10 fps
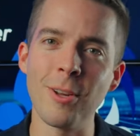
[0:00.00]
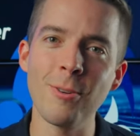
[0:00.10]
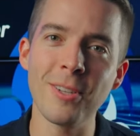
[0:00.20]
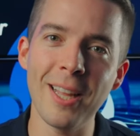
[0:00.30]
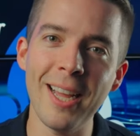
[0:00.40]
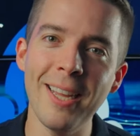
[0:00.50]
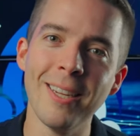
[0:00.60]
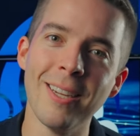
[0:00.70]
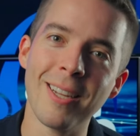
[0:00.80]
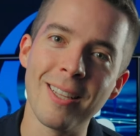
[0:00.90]
Don't delay,
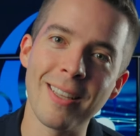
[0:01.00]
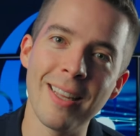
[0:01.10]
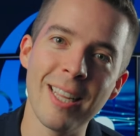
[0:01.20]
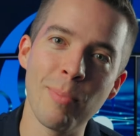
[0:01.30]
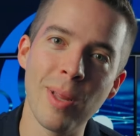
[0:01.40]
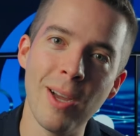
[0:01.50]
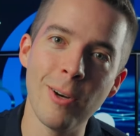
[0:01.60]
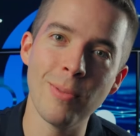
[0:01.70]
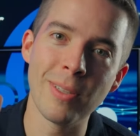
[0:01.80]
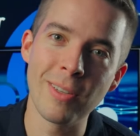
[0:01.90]
click that link
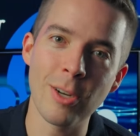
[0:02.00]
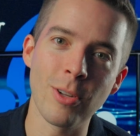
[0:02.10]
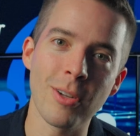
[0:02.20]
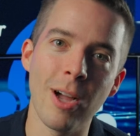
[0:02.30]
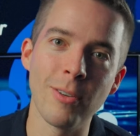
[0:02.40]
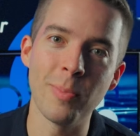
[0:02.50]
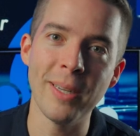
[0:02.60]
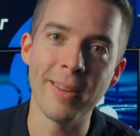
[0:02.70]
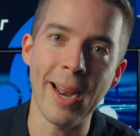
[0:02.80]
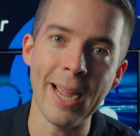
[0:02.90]
below and schedule a call with me
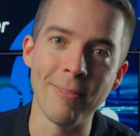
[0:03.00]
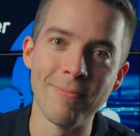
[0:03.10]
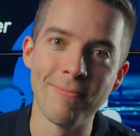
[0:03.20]
today.